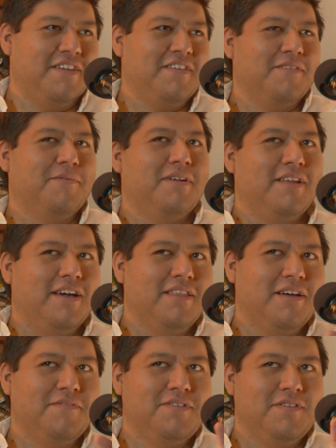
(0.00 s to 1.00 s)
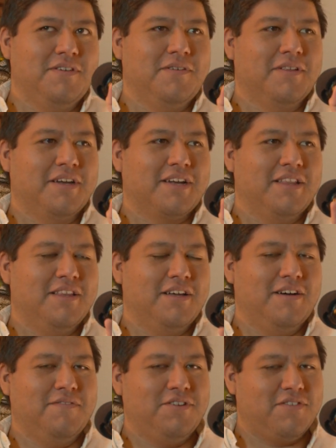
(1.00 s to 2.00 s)
That's like what I love to do. I
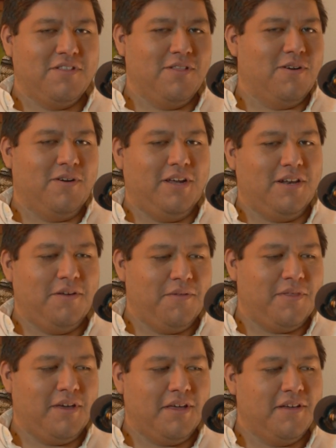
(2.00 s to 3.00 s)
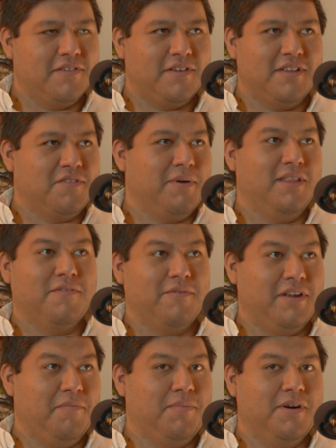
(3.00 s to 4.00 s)
love just learning new things, and that's why I love
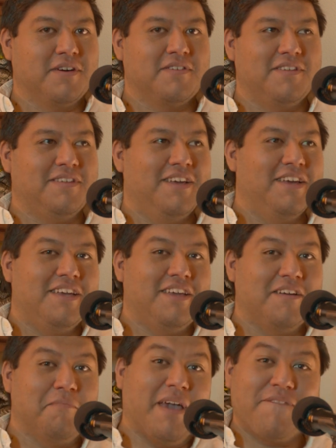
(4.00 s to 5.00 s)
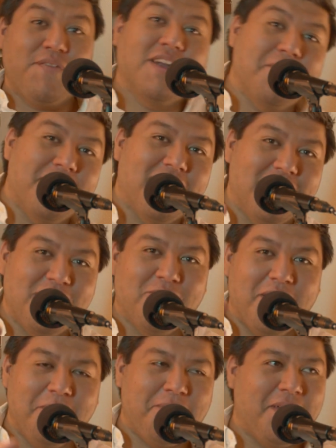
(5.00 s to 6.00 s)
reading books. And make fun of me all you
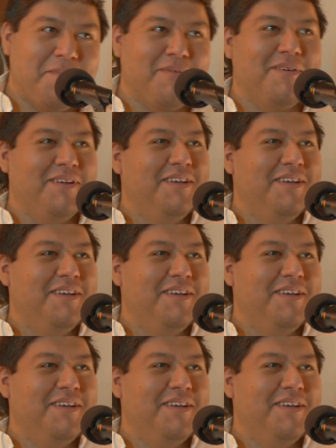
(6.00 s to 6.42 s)
want, people.